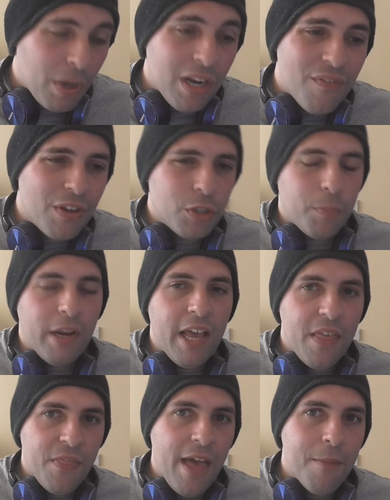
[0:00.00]
But I never got to
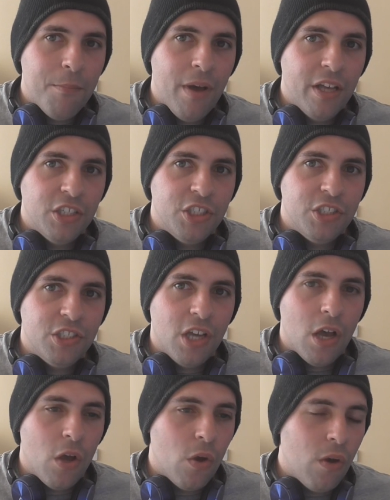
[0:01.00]
play it that much,
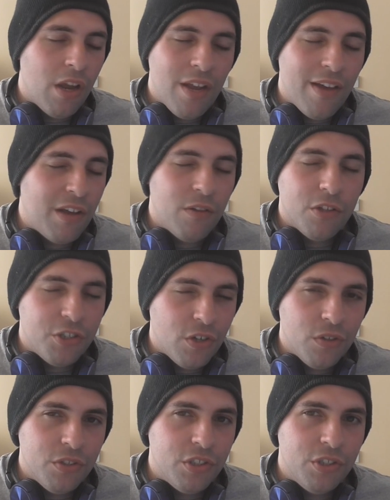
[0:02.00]
so I know I got the
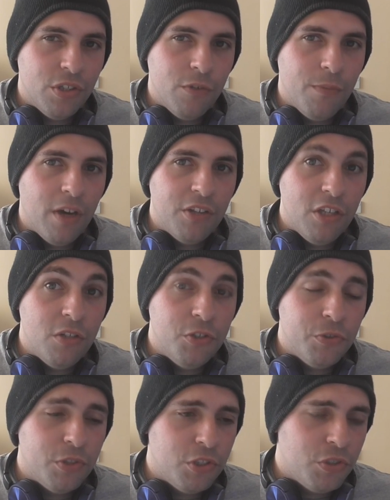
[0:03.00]
chance to, but I did
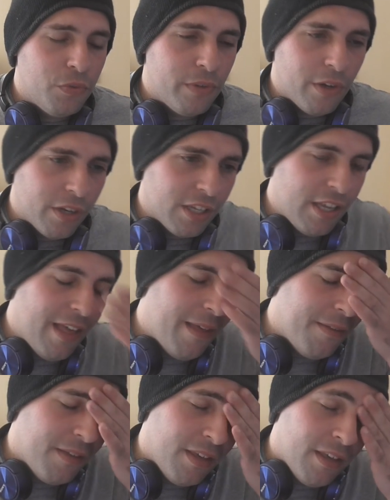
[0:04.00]
enjoy the storyline in
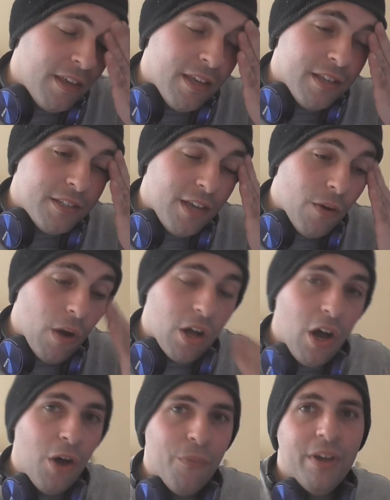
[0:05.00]
that. So I
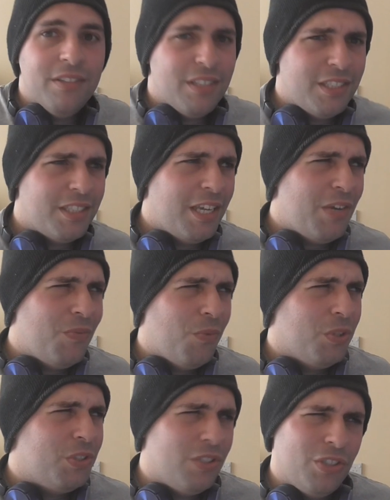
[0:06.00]
can't wait to see
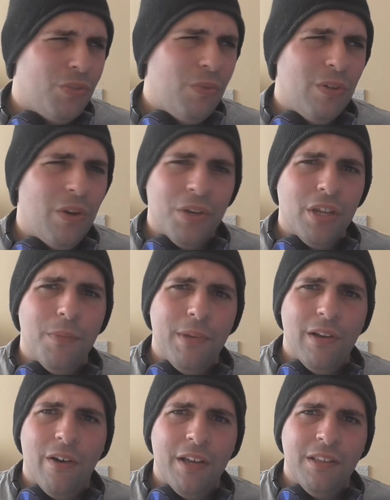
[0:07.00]
what's the storyline going to
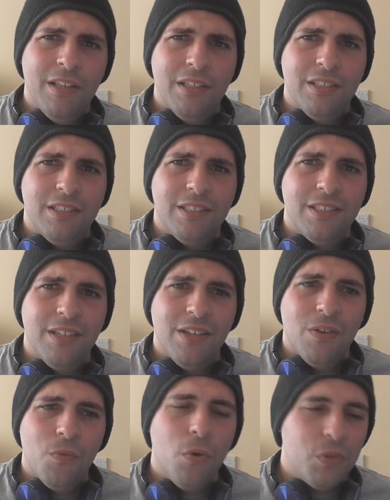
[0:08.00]
be like in this.
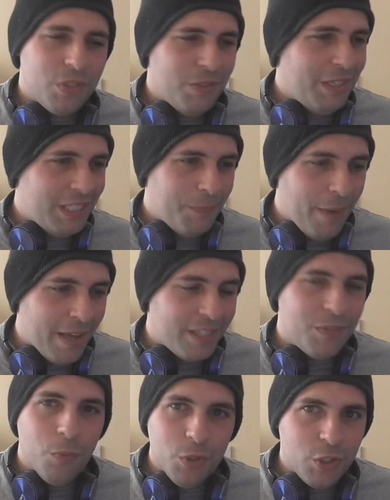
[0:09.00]
What to
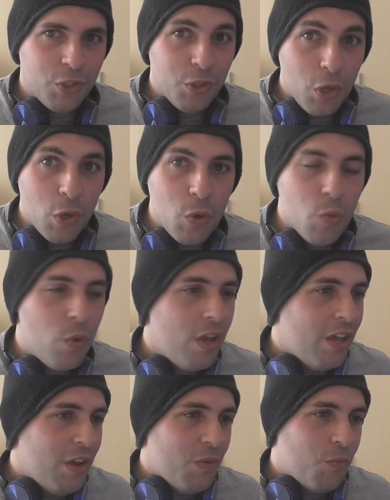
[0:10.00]
expect? What's new?
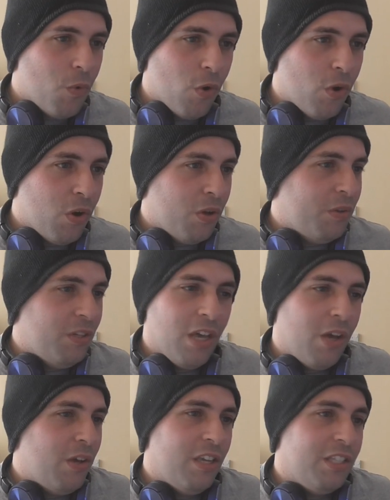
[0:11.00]
What, you
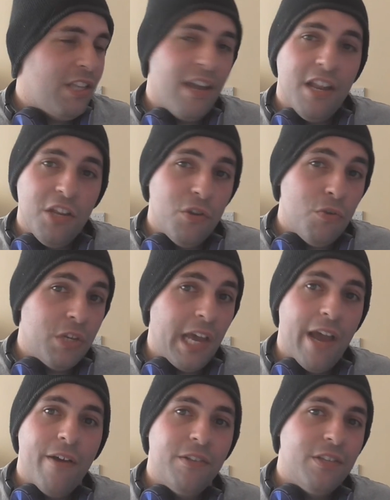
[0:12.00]
know, is there any new
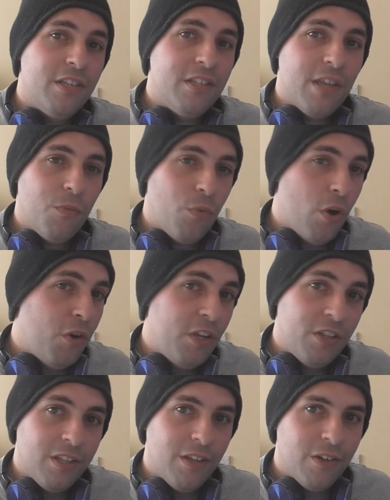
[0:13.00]
characters that weren't
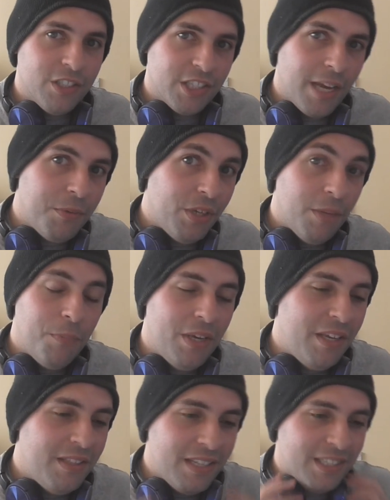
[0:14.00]
in the last game going to
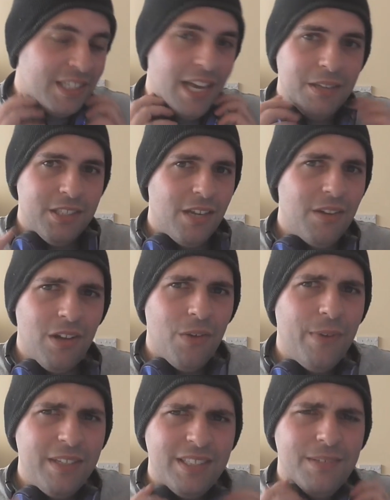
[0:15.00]
be in this game? So I
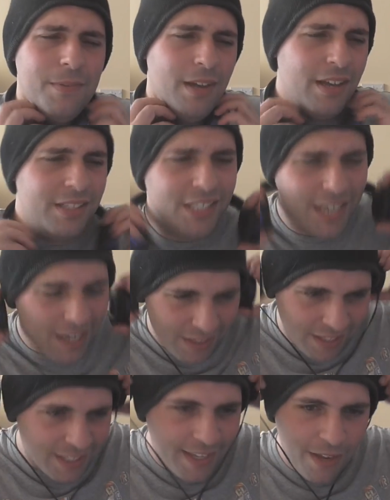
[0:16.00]
can't wait to
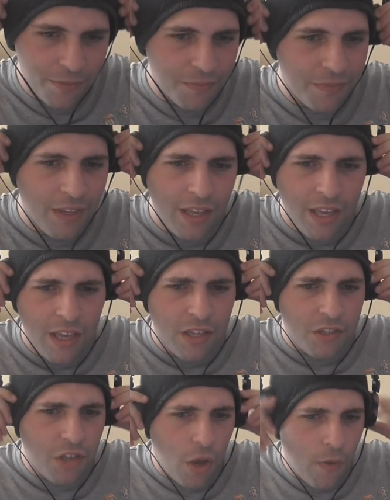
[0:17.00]
check this out.
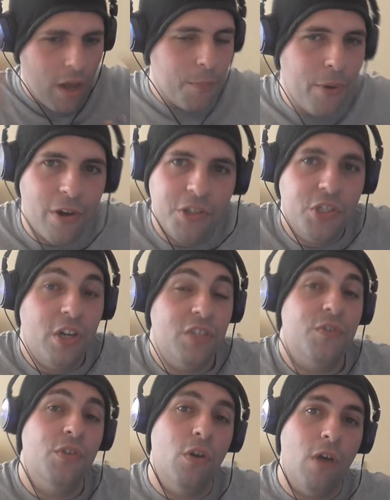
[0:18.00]
So I
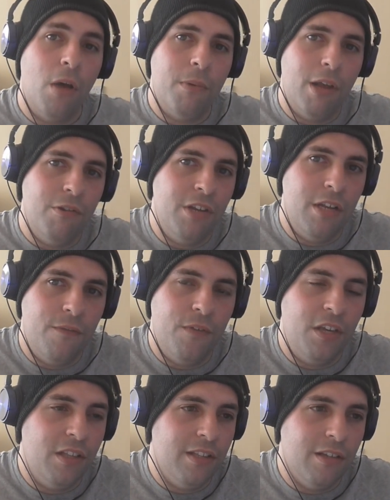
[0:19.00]
apologise for not uploading
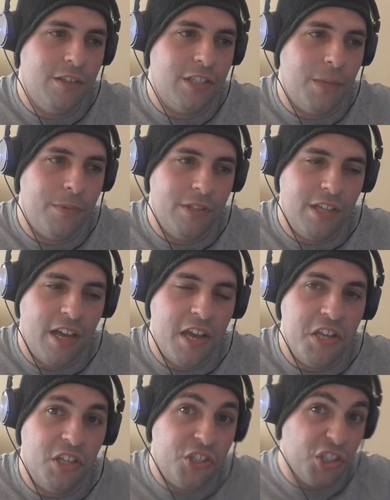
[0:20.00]
anything in the last couple of
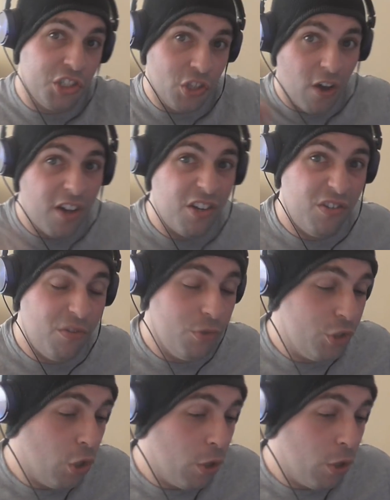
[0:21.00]
days. I just started a new